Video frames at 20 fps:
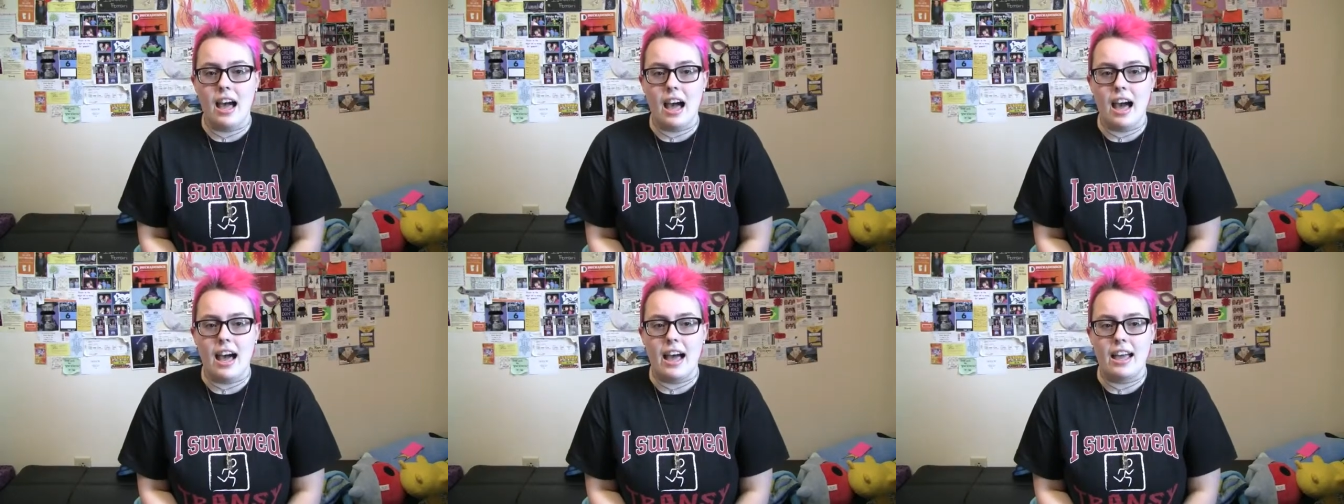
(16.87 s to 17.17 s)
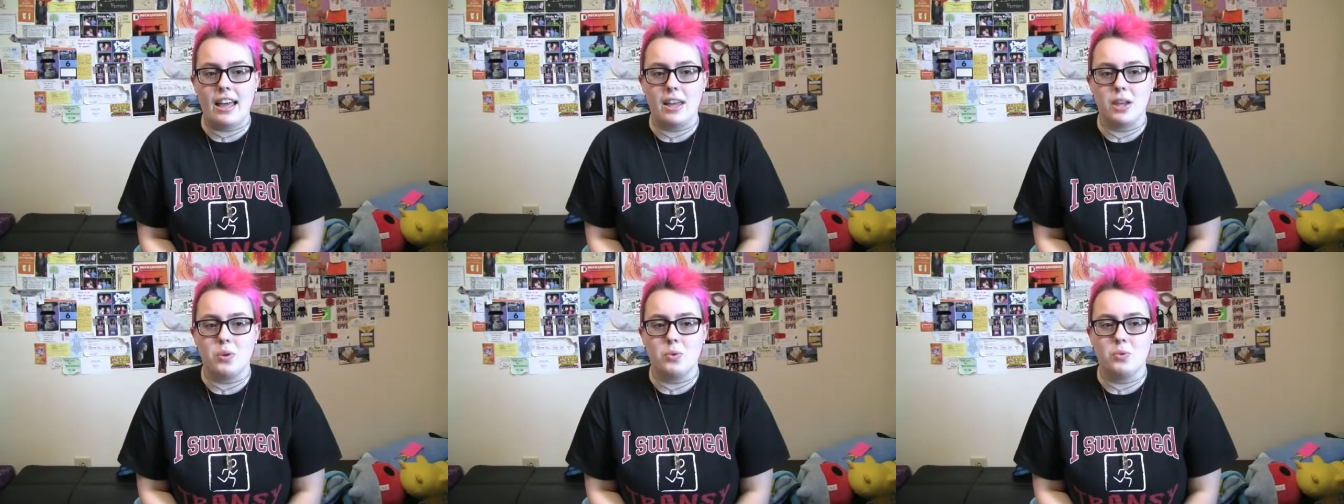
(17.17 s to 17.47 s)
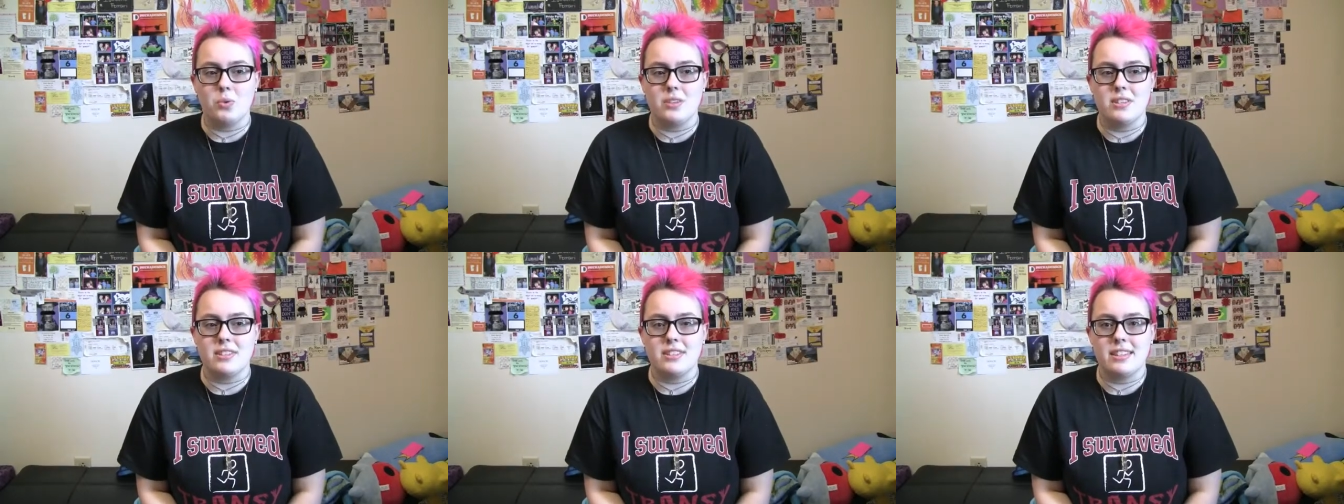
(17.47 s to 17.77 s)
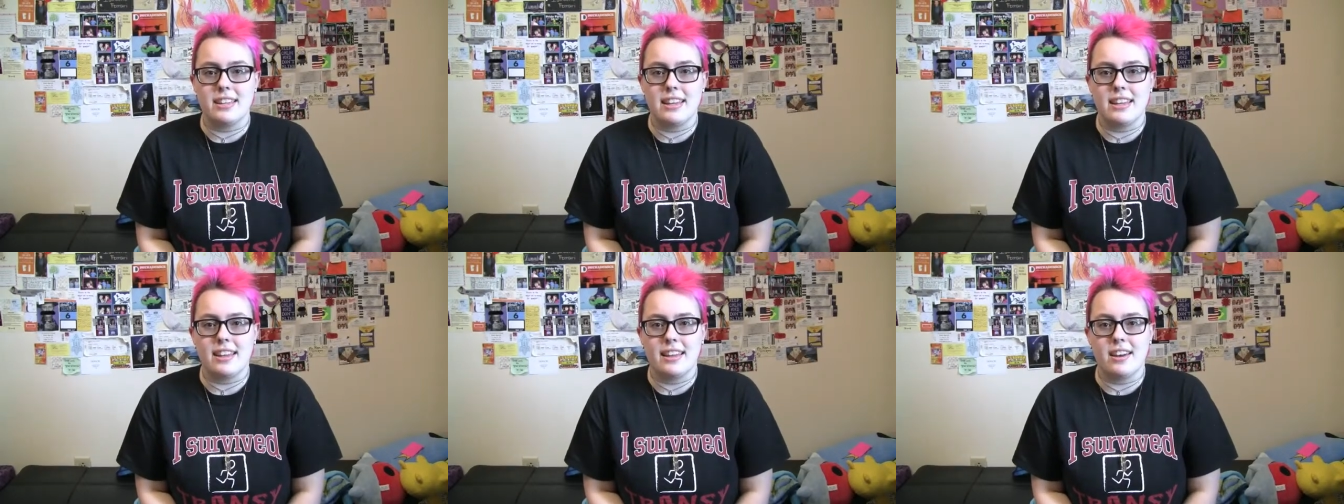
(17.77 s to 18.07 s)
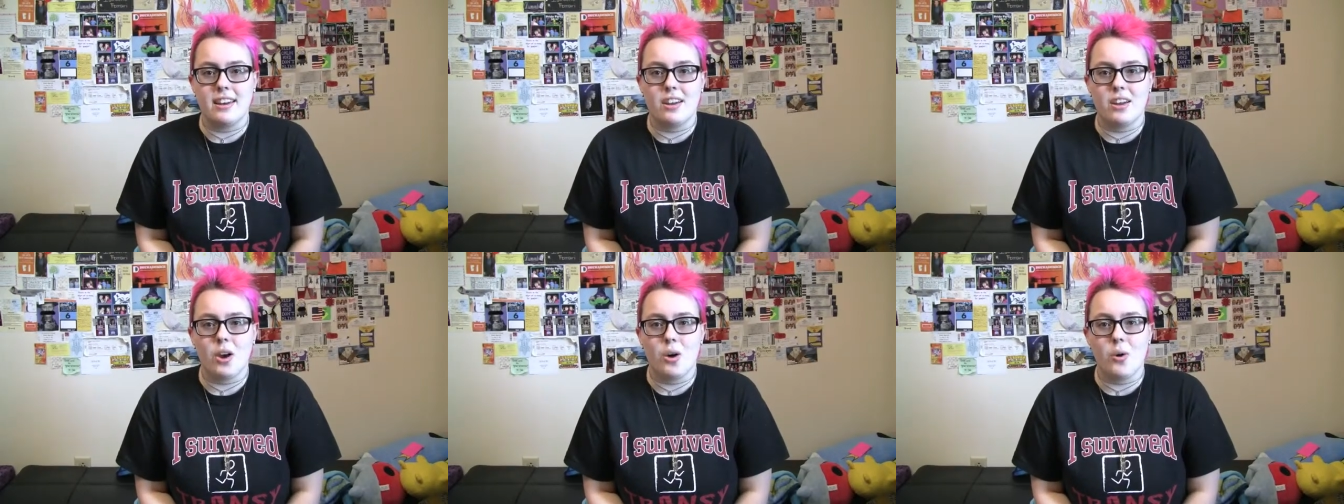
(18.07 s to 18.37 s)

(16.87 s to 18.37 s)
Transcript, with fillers: I was in